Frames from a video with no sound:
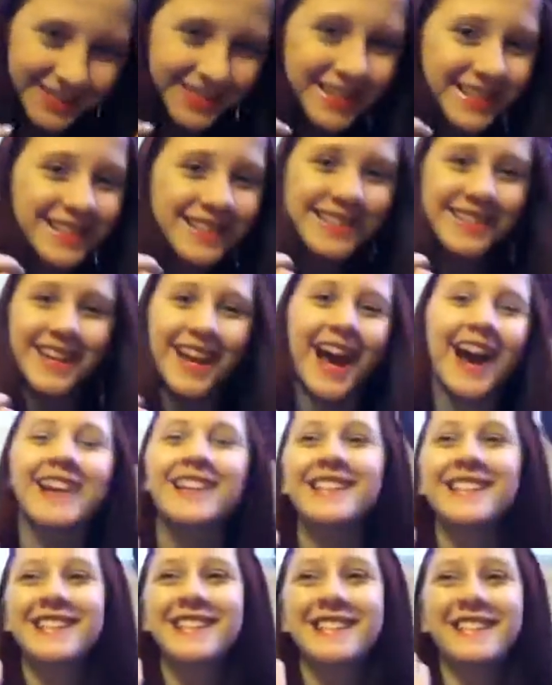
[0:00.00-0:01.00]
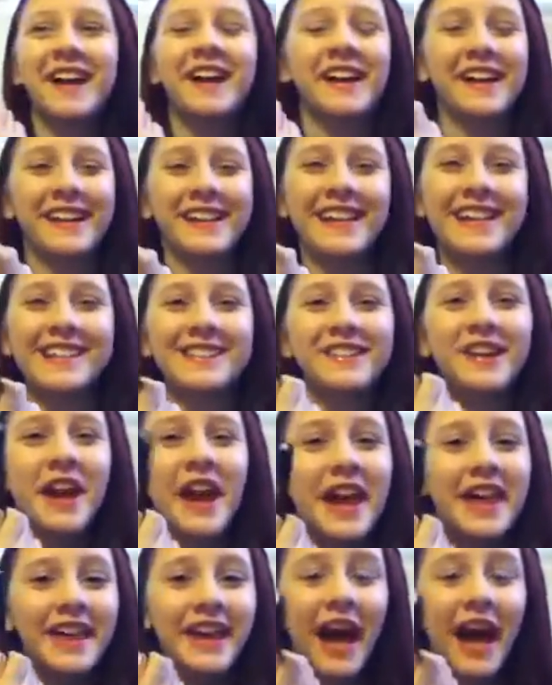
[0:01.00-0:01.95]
just suck at this. Okay,